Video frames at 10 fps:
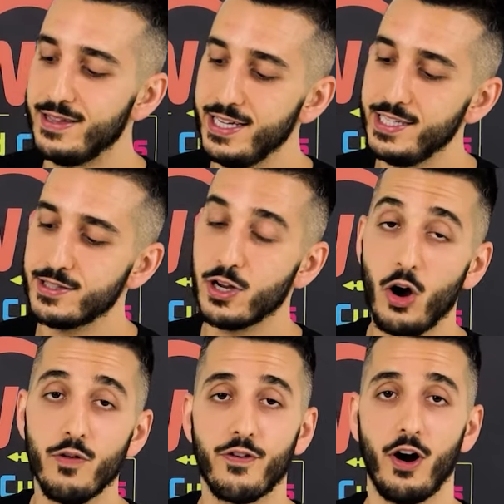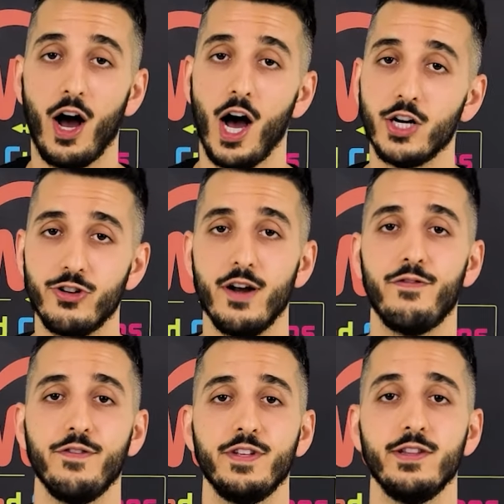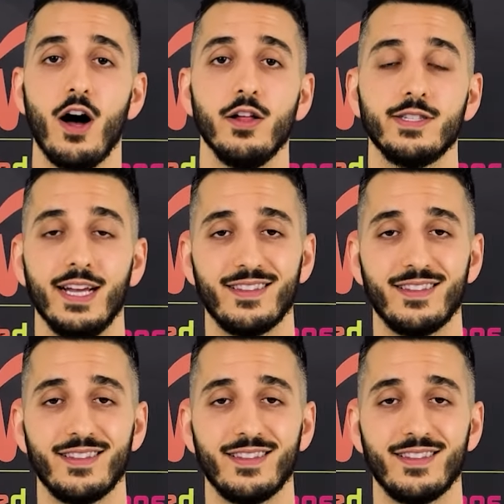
These go for $150